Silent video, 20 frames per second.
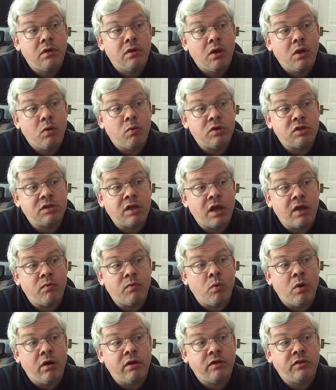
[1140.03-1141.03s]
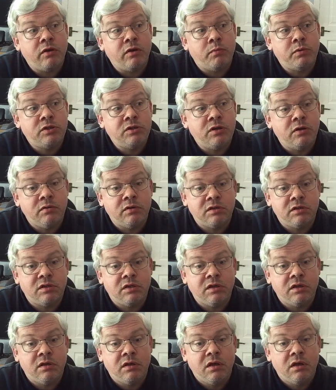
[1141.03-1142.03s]
which gave white the
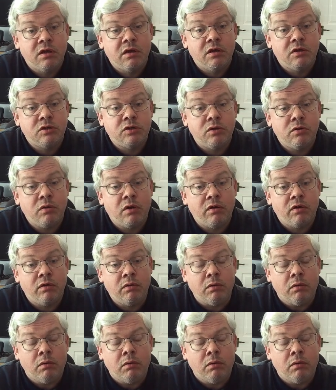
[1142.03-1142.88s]
opportunity to